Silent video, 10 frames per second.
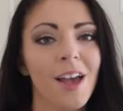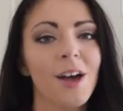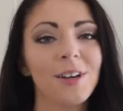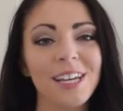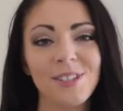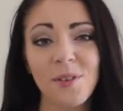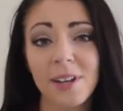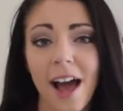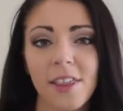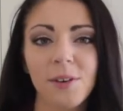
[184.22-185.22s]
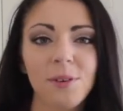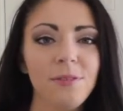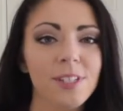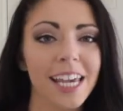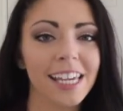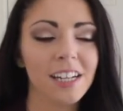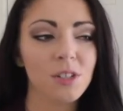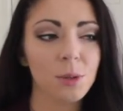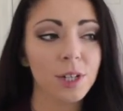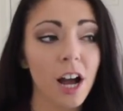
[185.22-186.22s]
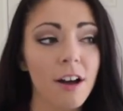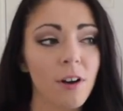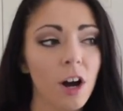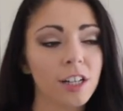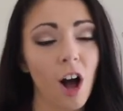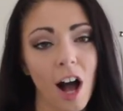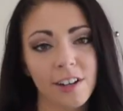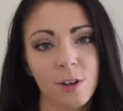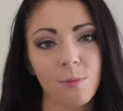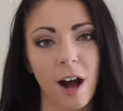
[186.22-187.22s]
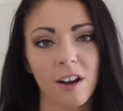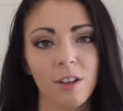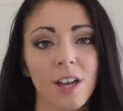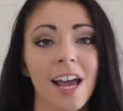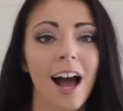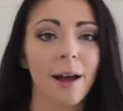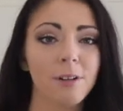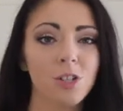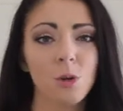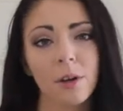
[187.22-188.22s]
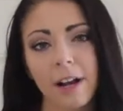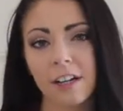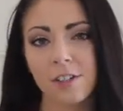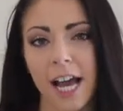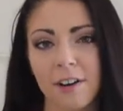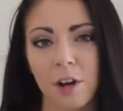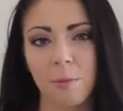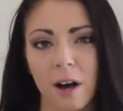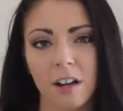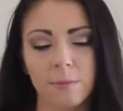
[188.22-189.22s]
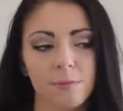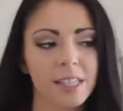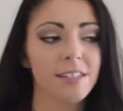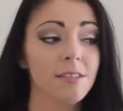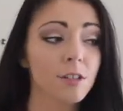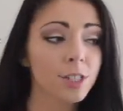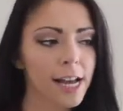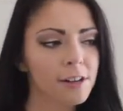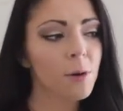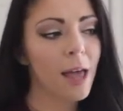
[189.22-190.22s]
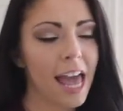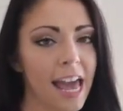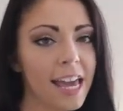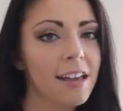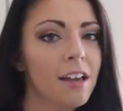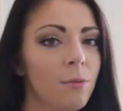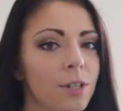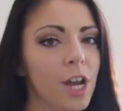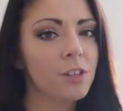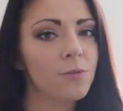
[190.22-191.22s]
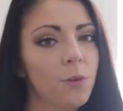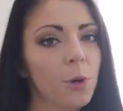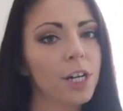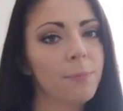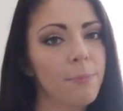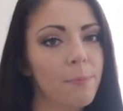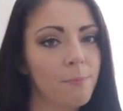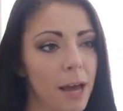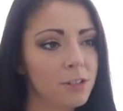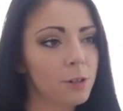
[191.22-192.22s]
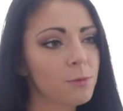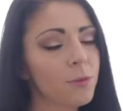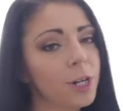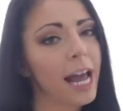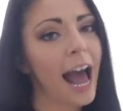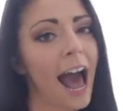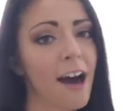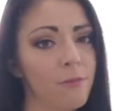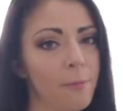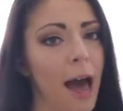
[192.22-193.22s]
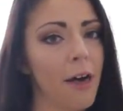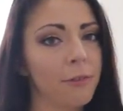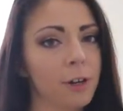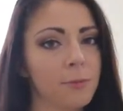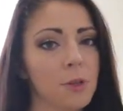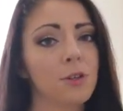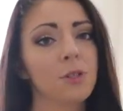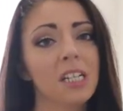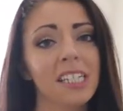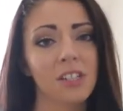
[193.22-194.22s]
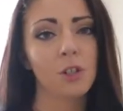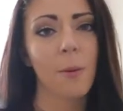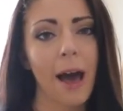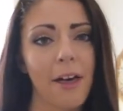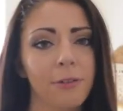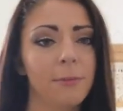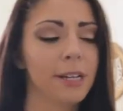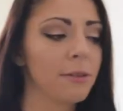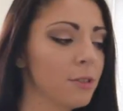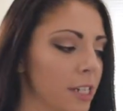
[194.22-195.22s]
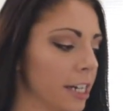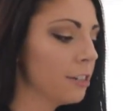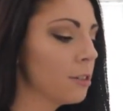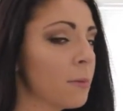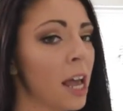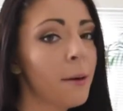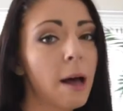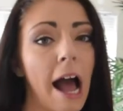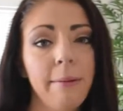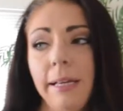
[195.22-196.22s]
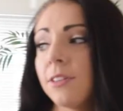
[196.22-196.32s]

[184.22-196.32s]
Okay, so now that we've taken a tour of our condo model, I'm gonna show you around our townhome model. This is our townhome A, which has four bedrooms, four and a half bathrooms. So there's an additional bathroom downstairs. Behind me